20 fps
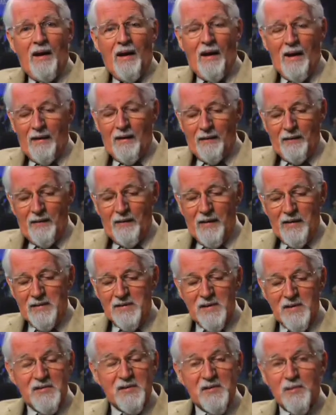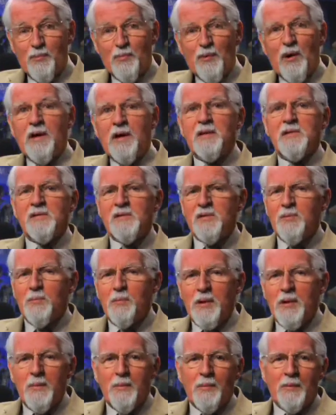And that's a surprise to
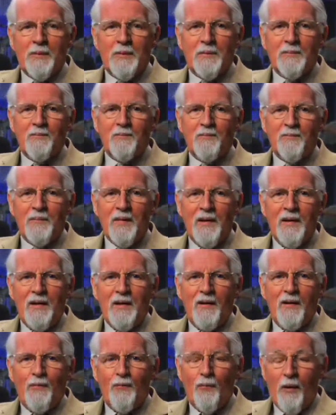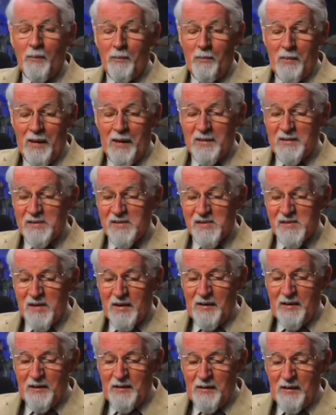people. One man
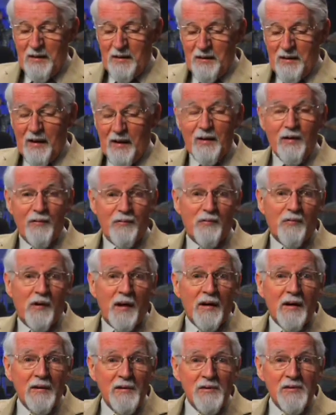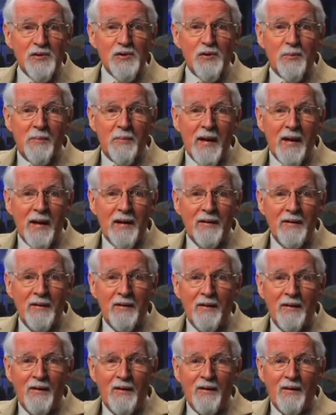said, it either finds you mad
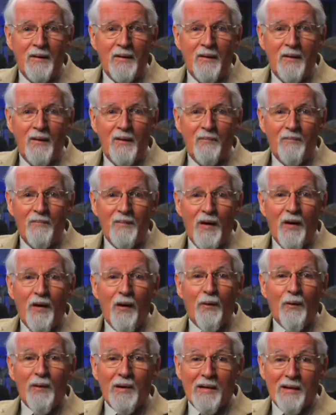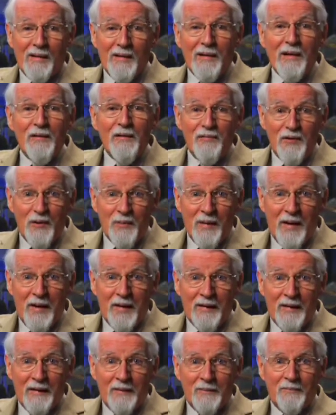or it'll leave you
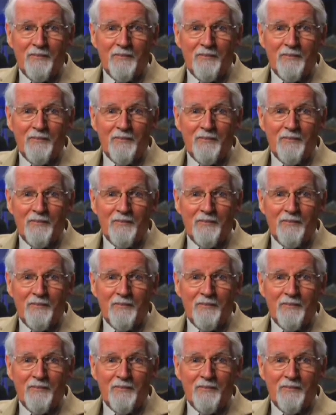mad.